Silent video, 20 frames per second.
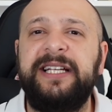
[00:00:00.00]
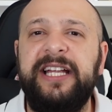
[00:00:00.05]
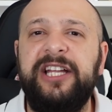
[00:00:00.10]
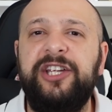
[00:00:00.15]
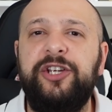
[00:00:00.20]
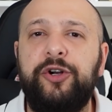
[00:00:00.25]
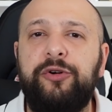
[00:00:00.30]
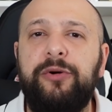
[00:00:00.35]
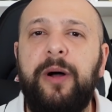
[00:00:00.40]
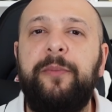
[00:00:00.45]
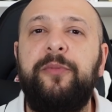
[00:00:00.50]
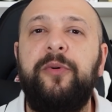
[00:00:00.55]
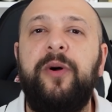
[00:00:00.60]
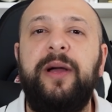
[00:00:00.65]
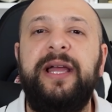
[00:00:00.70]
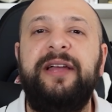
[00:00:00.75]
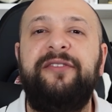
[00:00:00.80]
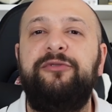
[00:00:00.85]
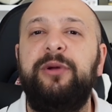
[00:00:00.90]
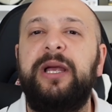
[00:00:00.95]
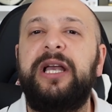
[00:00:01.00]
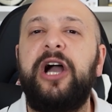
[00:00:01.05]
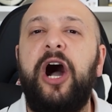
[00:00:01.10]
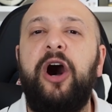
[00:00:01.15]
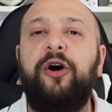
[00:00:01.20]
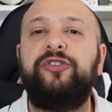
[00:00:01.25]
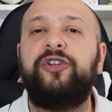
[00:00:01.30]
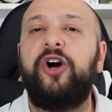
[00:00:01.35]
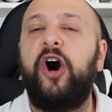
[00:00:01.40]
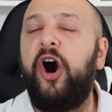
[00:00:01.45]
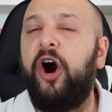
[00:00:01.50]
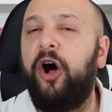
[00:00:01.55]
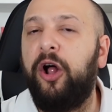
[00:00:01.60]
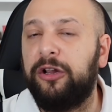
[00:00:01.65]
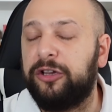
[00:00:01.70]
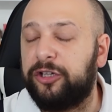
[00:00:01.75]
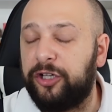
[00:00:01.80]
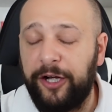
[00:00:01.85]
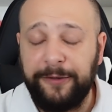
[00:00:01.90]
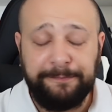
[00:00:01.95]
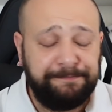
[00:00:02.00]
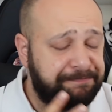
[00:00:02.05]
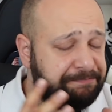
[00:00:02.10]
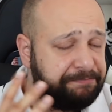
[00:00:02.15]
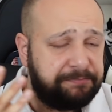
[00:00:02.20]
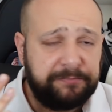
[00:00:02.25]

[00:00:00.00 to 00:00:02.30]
in Europe if we count all the